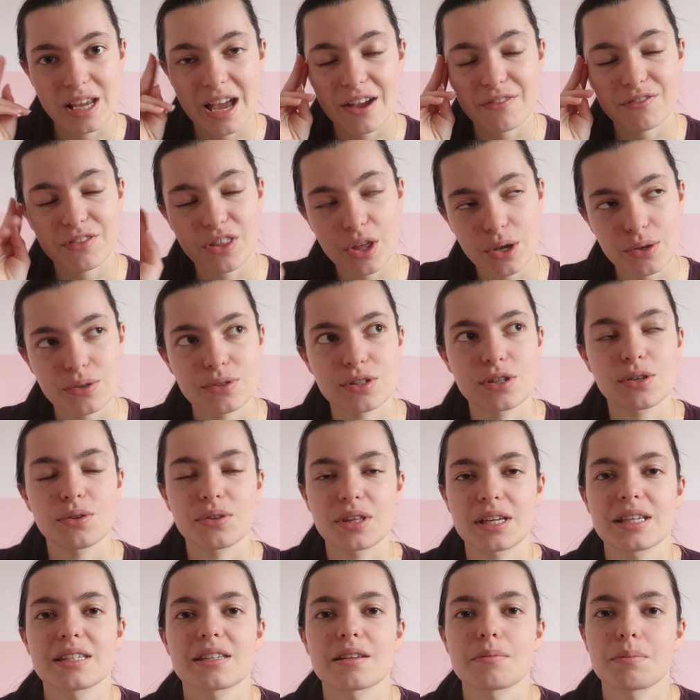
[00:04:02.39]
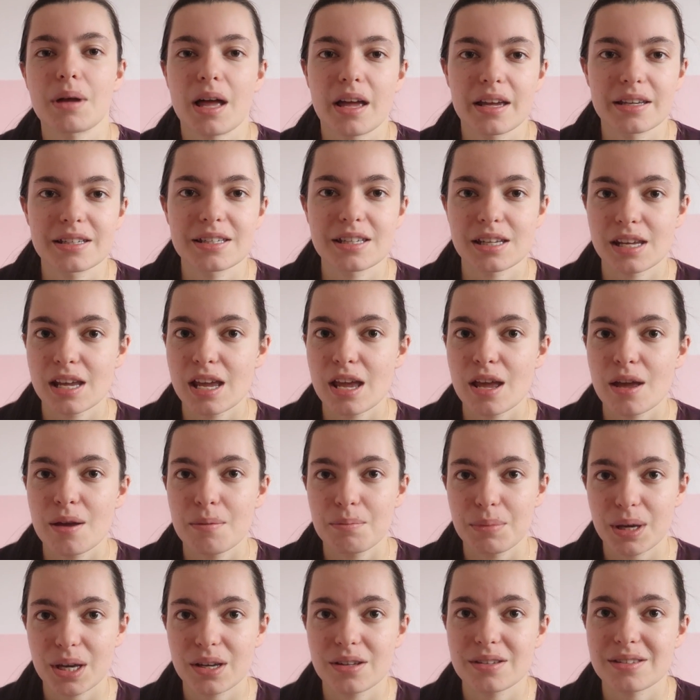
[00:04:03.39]
have those two things in mind,
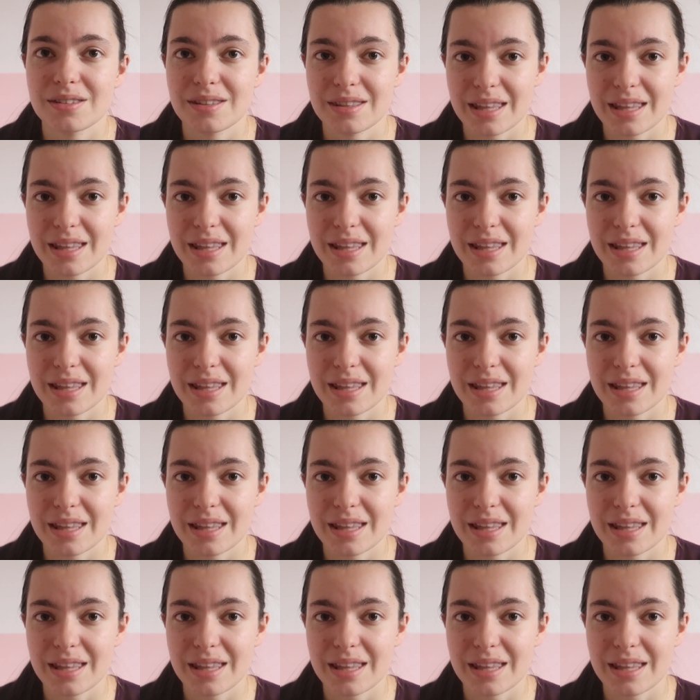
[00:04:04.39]
because